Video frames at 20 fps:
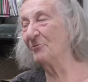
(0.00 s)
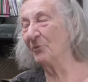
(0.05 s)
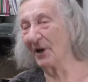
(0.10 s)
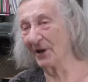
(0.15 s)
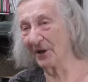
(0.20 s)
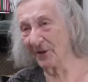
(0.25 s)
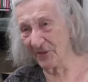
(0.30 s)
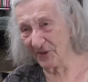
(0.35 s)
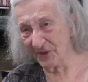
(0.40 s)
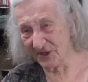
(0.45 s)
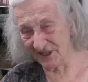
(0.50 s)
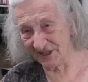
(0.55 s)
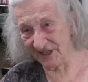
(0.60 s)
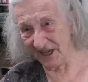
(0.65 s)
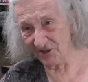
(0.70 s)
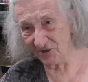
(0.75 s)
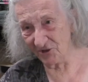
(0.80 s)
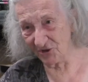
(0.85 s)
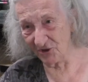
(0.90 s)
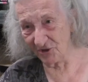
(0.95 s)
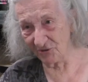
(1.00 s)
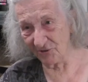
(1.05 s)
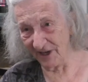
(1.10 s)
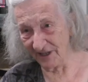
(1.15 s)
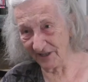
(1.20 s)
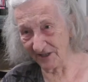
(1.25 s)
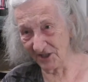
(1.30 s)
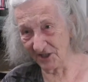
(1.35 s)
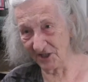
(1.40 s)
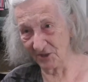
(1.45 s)
One of the stage
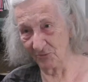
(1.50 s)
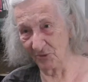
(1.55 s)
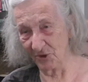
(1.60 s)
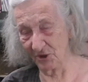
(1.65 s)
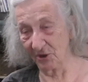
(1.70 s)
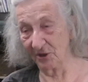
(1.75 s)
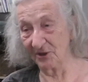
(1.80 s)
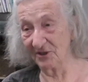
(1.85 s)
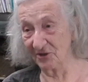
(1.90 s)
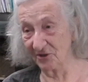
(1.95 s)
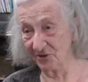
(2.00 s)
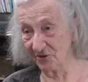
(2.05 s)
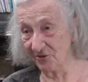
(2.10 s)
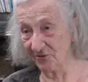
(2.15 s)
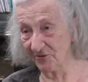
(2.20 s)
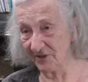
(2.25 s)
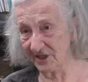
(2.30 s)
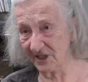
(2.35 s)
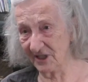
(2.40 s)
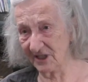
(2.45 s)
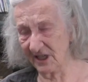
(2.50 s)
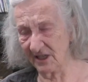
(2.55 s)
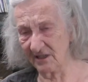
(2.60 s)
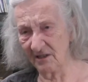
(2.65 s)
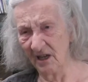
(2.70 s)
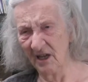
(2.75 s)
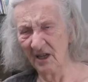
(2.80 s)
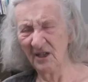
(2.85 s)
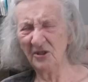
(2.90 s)
directors that was going to do this said,